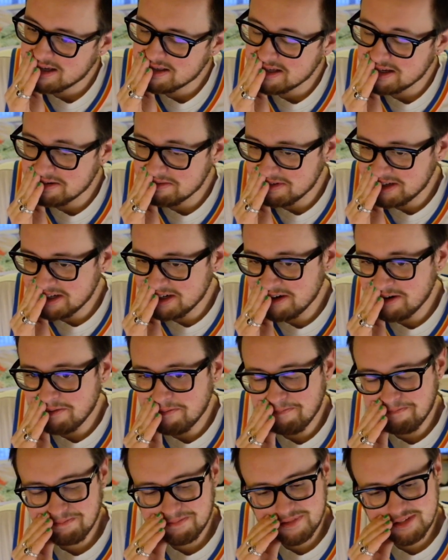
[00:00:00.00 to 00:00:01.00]
Then,
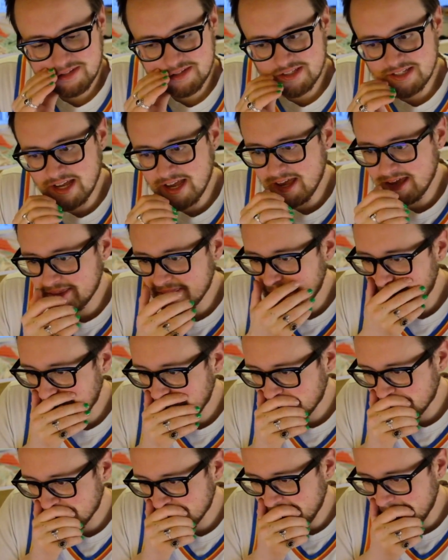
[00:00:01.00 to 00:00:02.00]
dang,
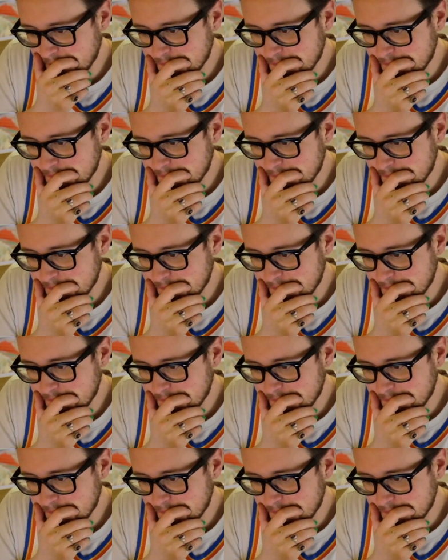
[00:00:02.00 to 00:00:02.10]
that